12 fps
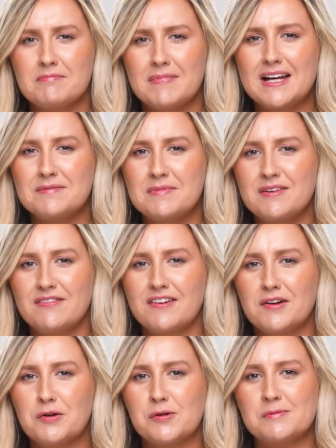me
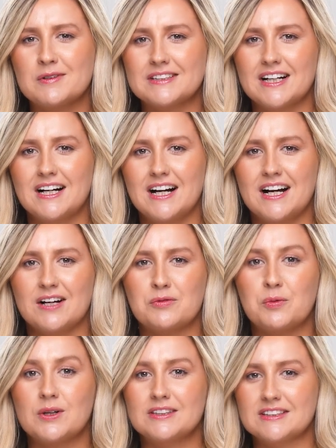feel almost like I had
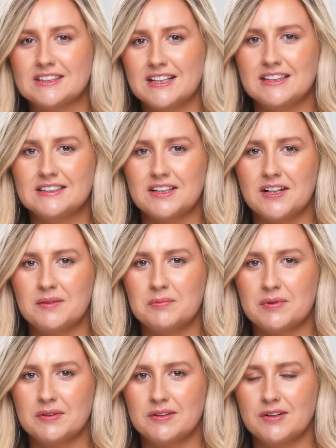one skin type
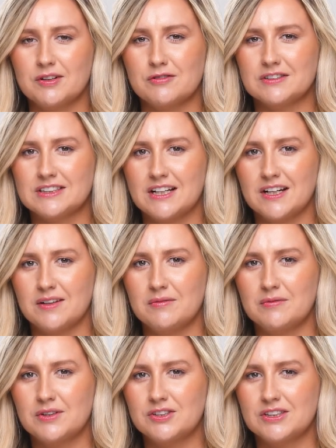over
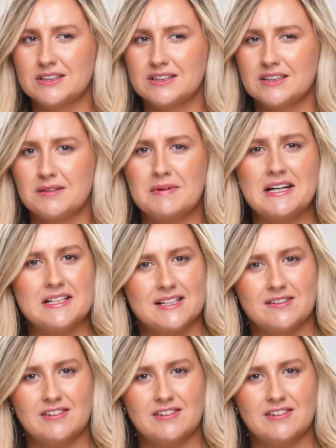time, which is amazing